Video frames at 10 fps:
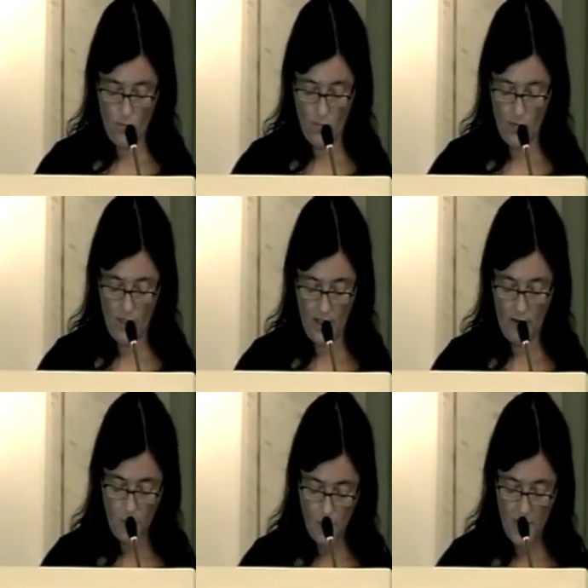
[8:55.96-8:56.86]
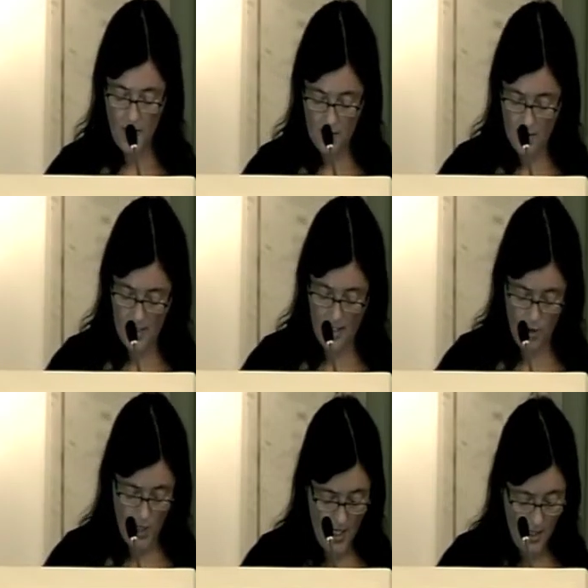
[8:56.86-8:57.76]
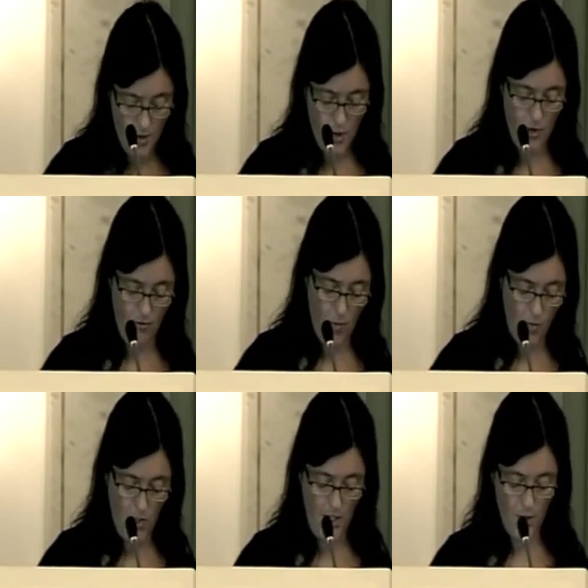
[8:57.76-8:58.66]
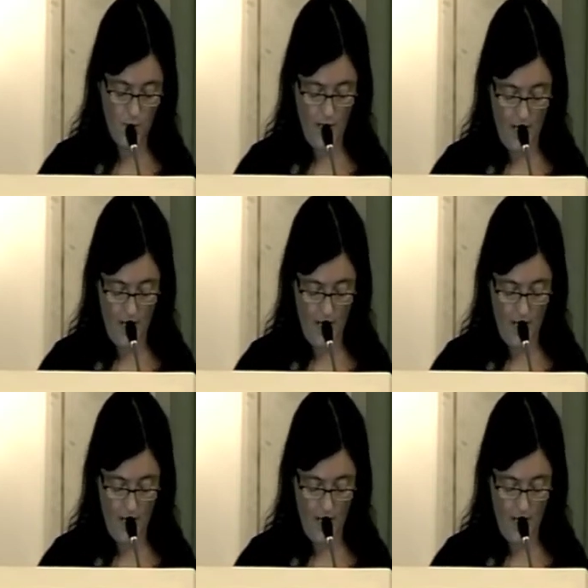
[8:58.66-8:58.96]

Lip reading: the determinants and challenges of population